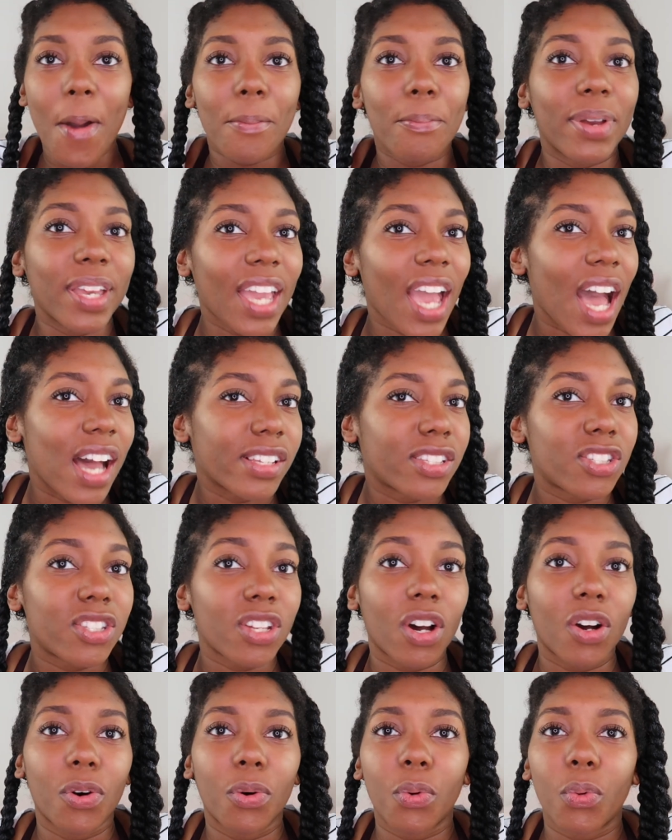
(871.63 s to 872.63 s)
But yeah,
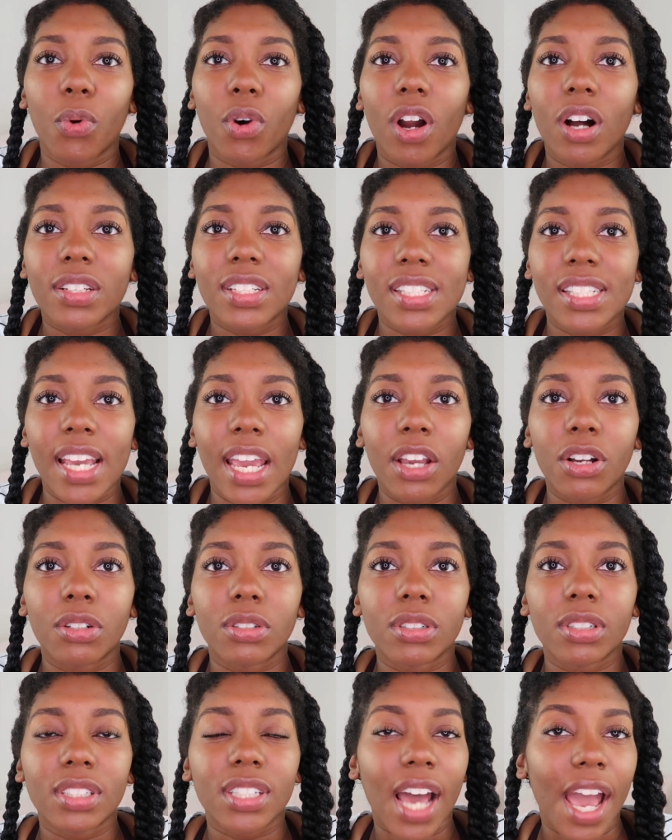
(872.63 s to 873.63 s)
so we're all
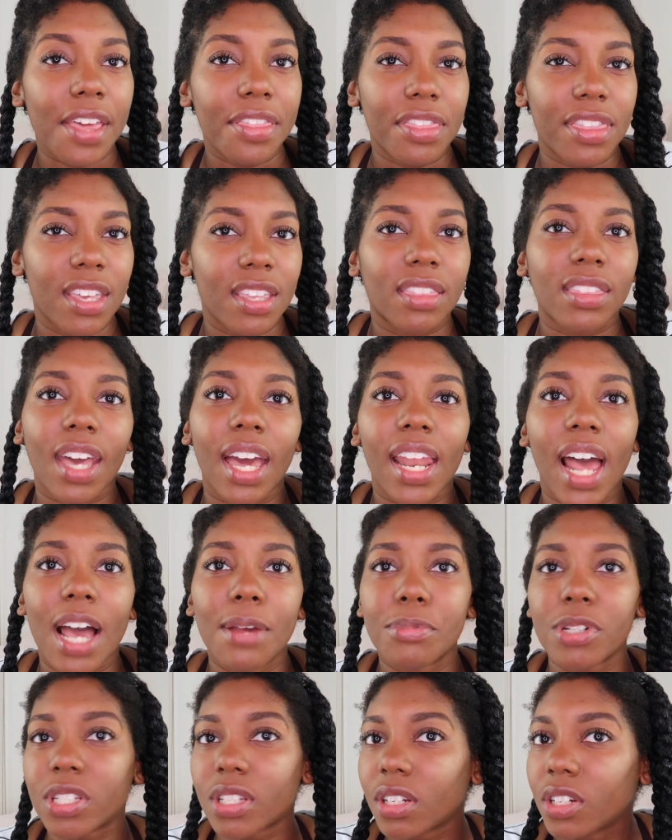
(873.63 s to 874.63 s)
detangled. I think that
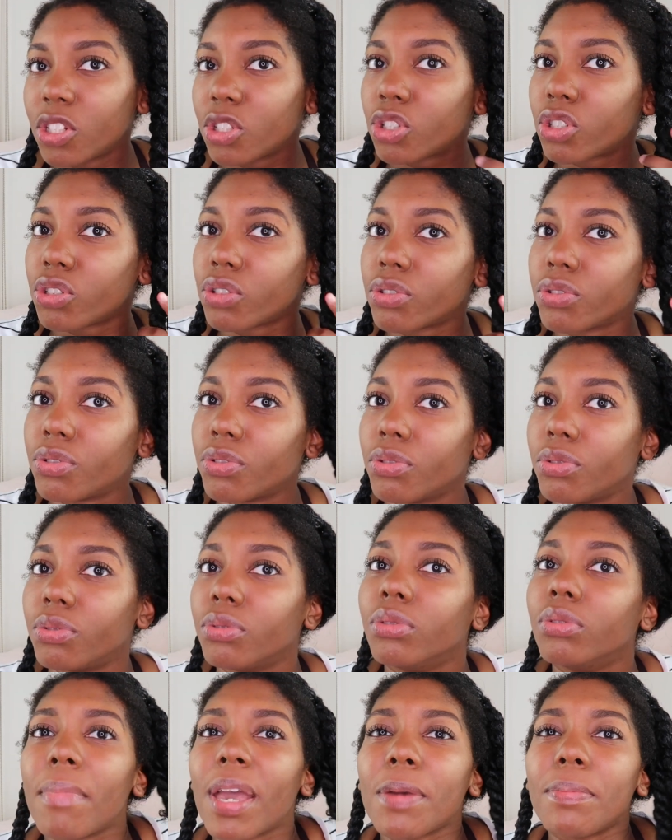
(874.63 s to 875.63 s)
I'm just gonna
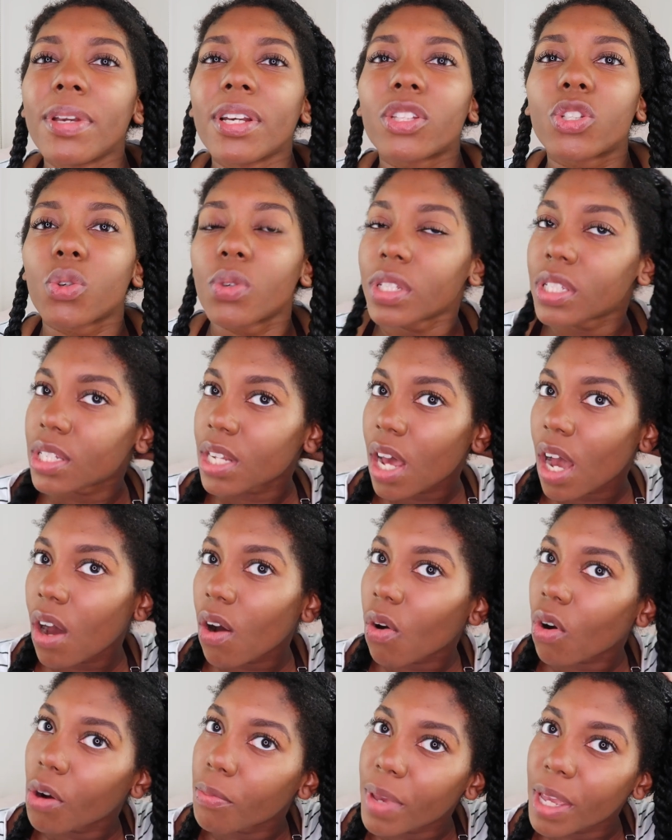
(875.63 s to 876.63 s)
do maybe a twist
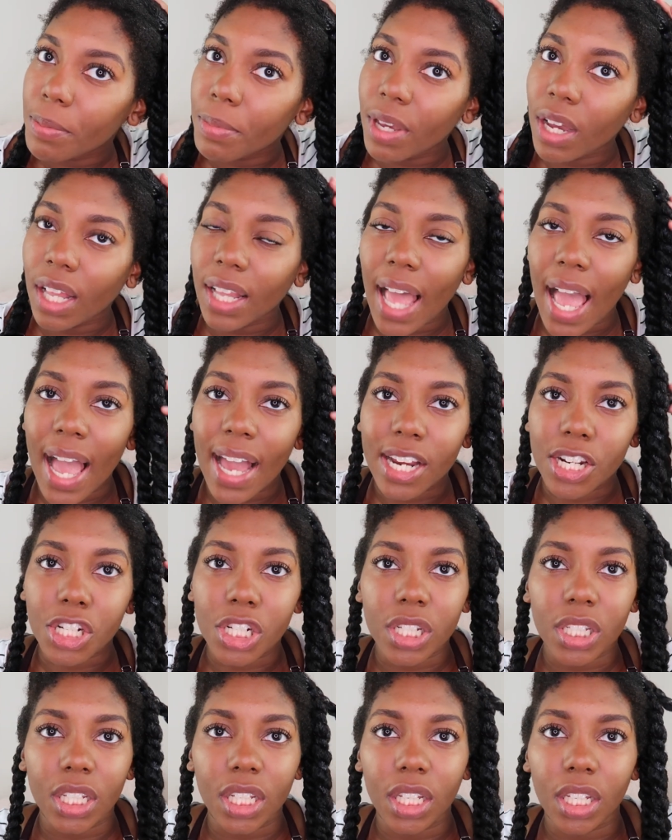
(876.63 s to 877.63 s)
out, or maybe I'll
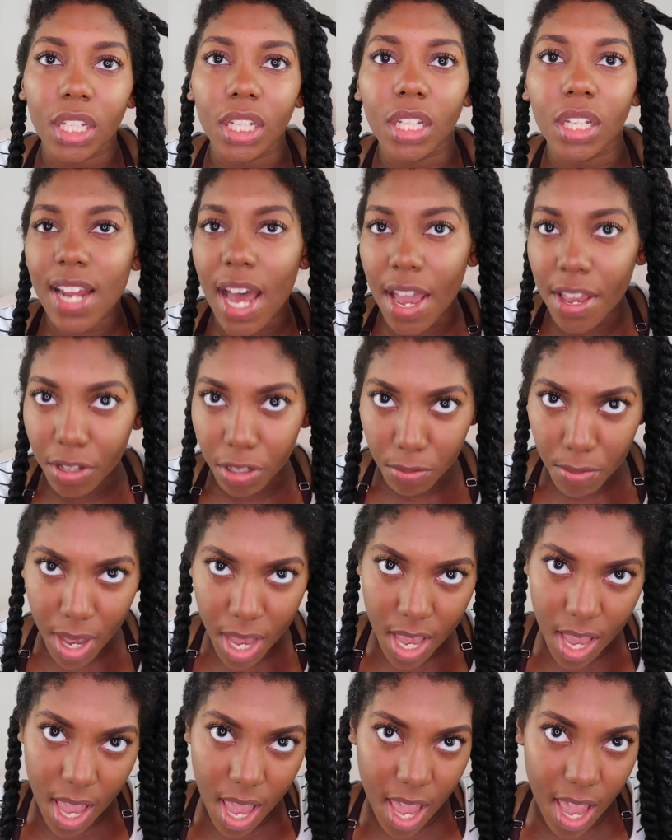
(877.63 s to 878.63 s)
actually style
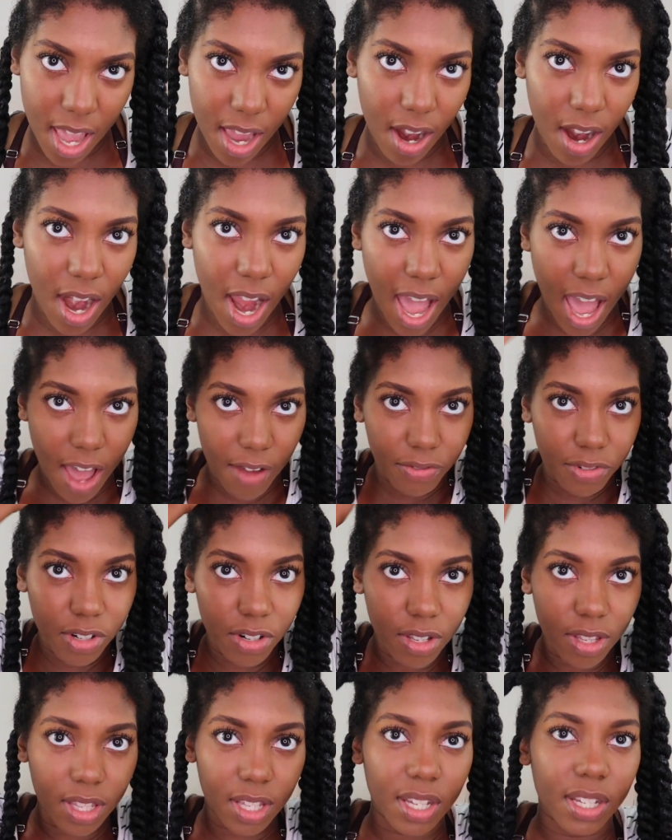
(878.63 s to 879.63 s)
my hair
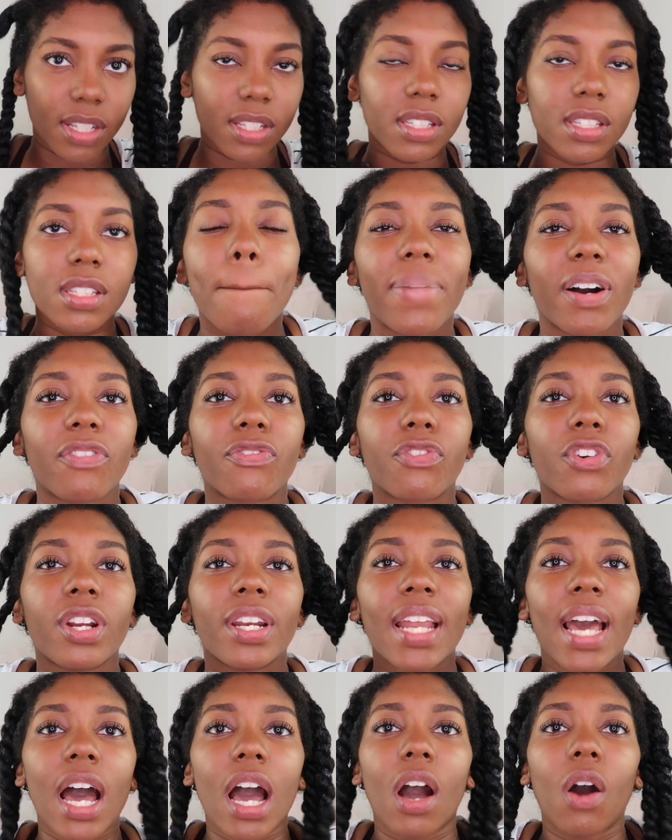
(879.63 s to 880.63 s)
after this. But for
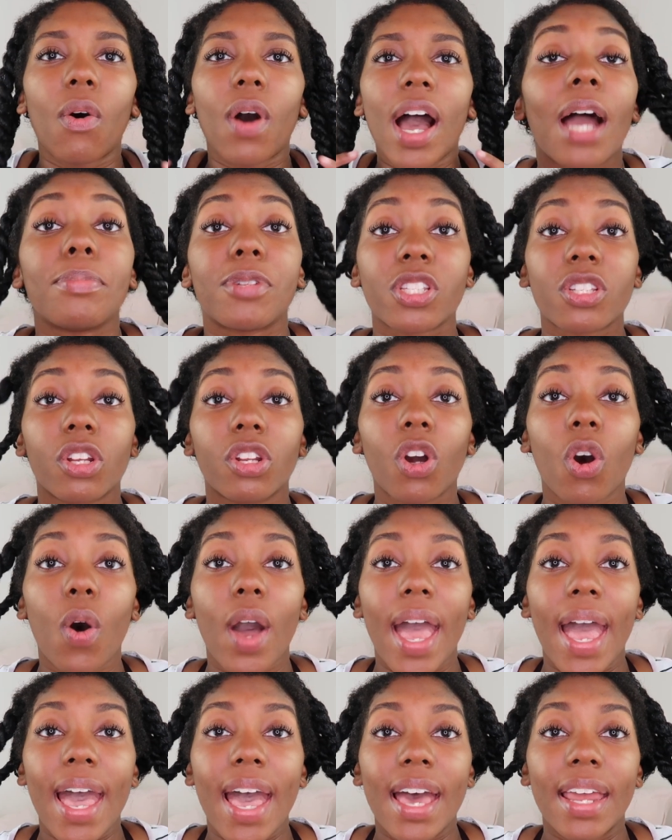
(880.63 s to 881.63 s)
now, I'm just gonna go
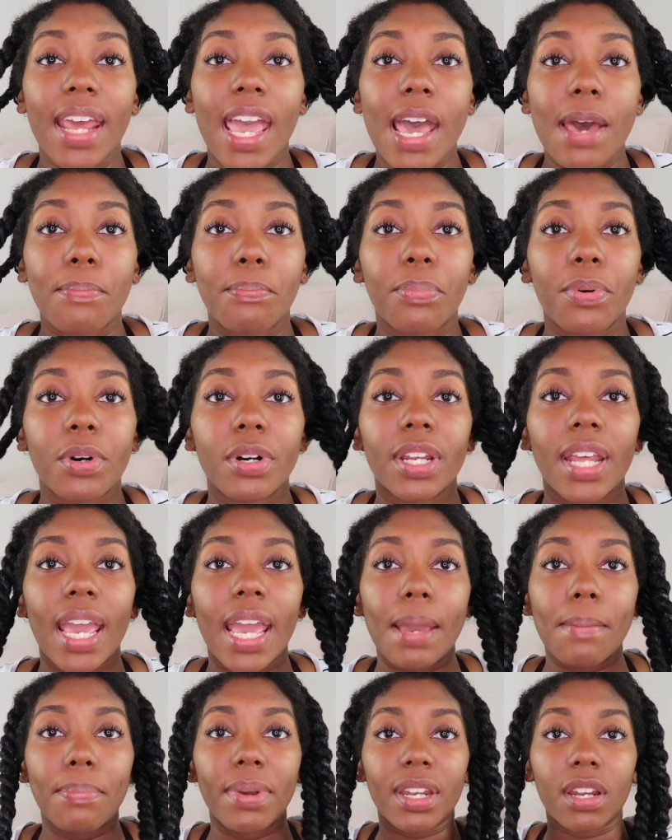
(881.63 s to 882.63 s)
ahead and put
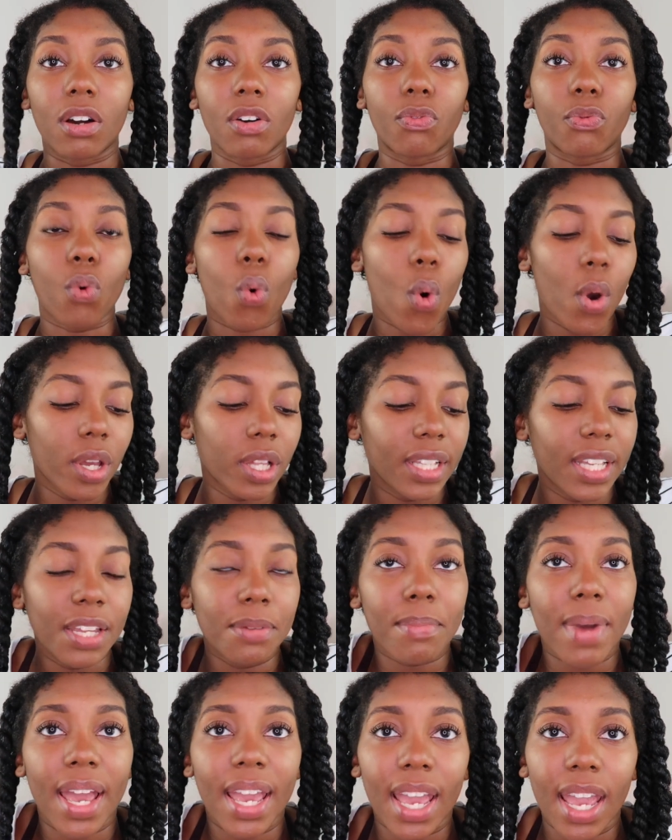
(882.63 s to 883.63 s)
a bit of oil
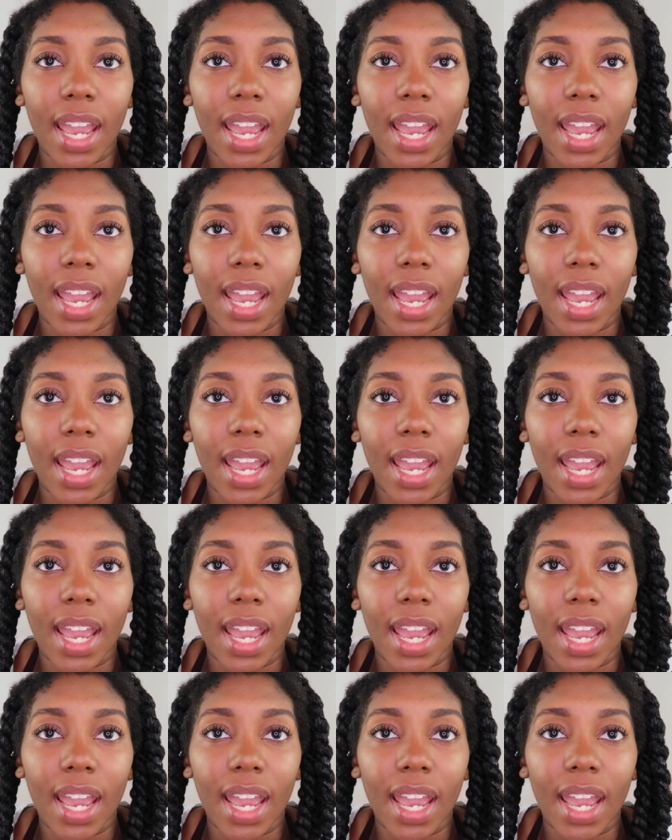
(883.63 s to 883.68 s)
in my